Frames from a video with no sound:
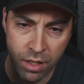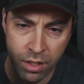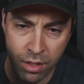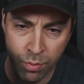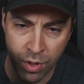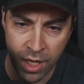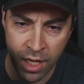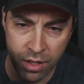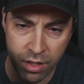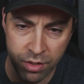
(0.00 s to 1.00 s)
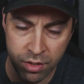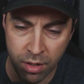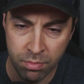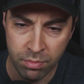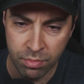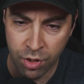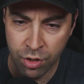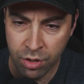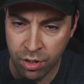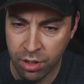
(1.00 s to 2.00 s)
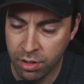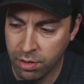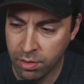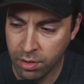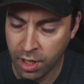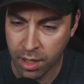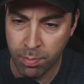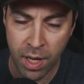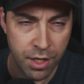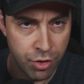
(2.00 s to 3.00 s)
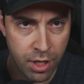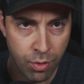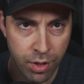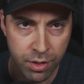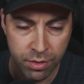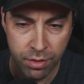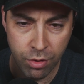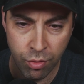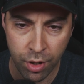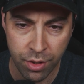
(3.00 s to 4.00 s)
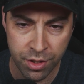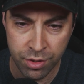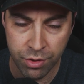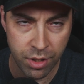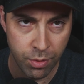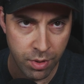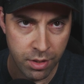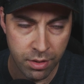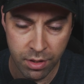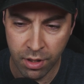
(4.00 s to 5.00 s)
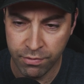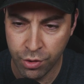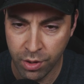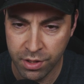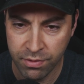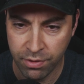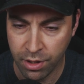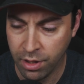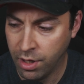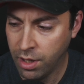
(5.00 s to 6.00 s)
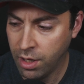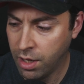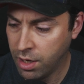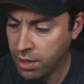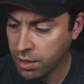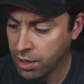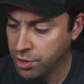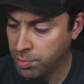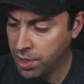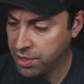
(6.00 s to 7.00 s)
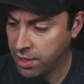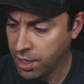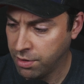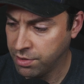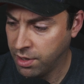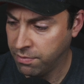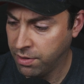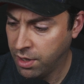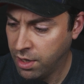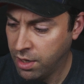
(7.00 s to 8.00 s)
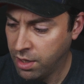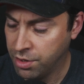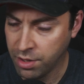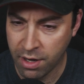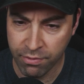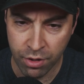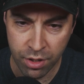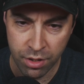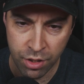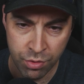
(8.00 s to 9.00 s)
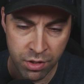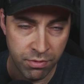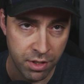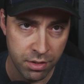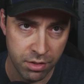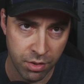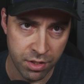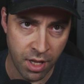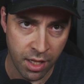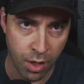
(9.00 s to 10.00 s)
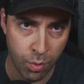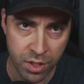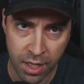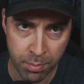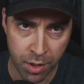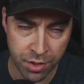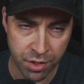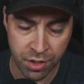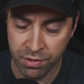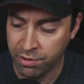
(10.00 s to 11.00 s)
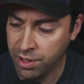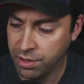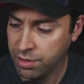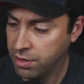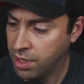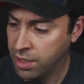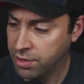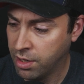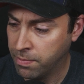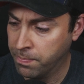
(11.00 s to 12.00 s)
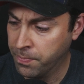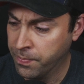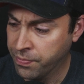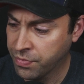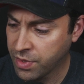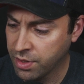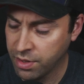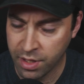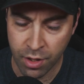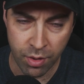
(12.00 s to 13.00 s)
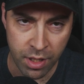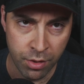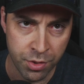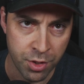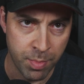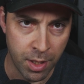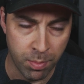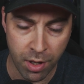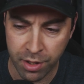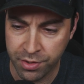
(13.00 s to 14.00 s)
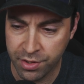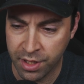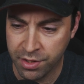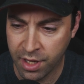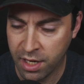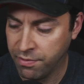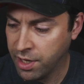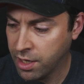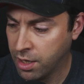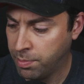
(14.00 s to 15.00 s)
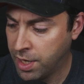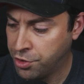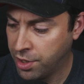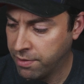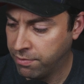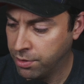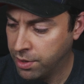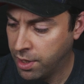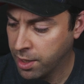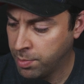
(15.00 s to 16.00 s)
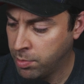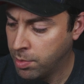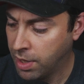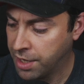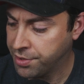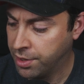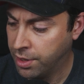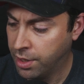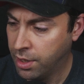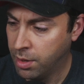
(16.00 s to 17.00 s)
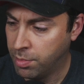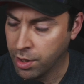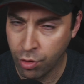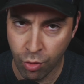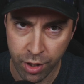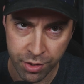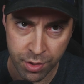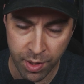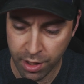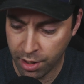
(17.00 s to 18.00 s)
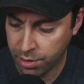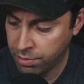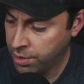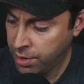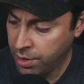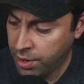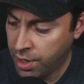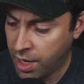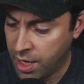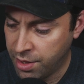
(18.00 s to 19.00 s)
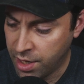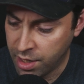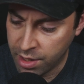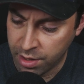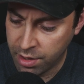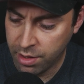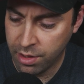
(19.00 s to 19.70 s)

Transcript: you want to get some good like penetrating oil. Croil is usually the one of choice for gunsmiths and that kind of stuff. There's a lot of good uses for this, so it's not like a one-time purchase just for this. It's it loosens metal parts. It's kind of like a penetrating fluid like PB Blaster, but Croil is the way to go. And then